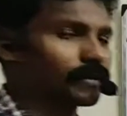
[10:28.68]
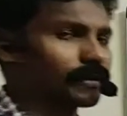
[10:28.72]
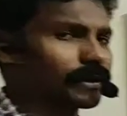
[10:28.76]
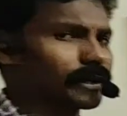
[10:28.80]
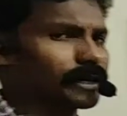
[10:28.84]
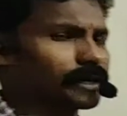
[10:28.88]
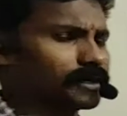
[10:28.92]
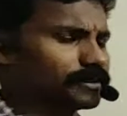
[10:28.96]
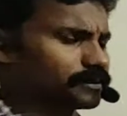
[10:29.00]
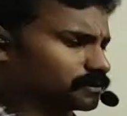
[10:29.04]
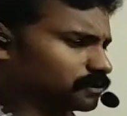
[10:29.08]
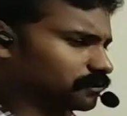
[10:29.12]

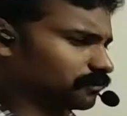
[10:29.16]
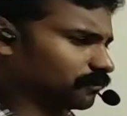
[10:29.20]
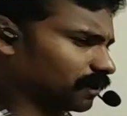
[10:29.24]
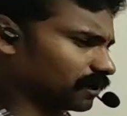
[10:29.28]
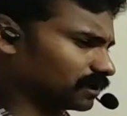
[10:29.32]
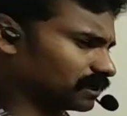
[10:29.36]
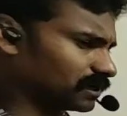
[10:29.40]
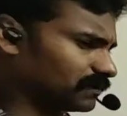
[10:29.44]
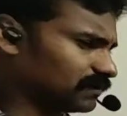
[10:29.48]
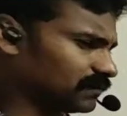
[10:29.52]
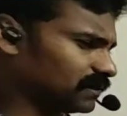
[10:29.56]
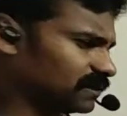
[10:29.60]
Okay, so
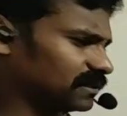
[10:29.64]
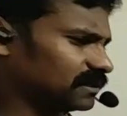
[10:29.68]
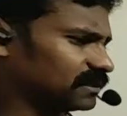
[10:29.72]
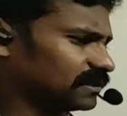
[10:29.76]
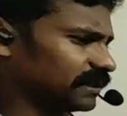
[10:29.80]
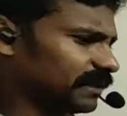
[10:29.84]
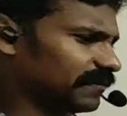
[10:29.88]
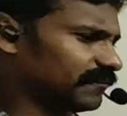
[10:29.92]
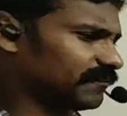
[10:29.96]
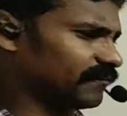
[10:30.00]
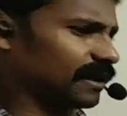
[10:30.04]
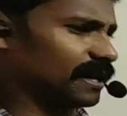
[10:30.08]
whatever the
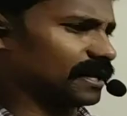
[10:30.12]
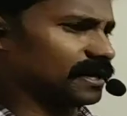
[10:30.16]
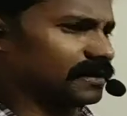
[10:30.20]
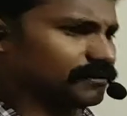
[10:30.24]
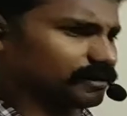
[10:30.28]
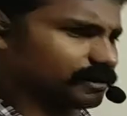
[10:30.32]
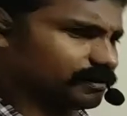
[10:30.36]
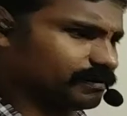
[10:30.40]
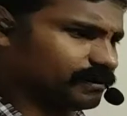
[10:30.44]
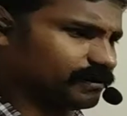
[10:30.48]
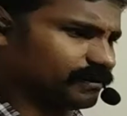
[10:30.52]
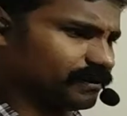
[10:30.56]
time
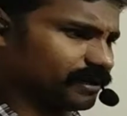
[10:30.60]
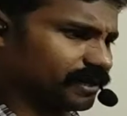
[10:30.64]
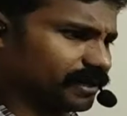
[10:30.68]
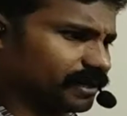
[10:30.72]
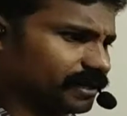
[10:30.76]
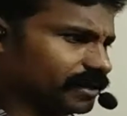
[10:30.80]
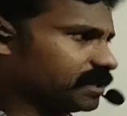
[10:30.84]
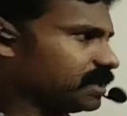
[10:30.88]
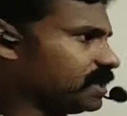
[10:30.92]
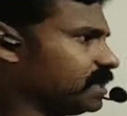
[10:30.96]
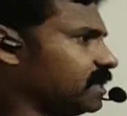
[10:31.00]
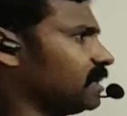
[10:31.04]
value will be
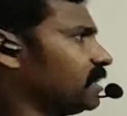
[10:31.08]
varying.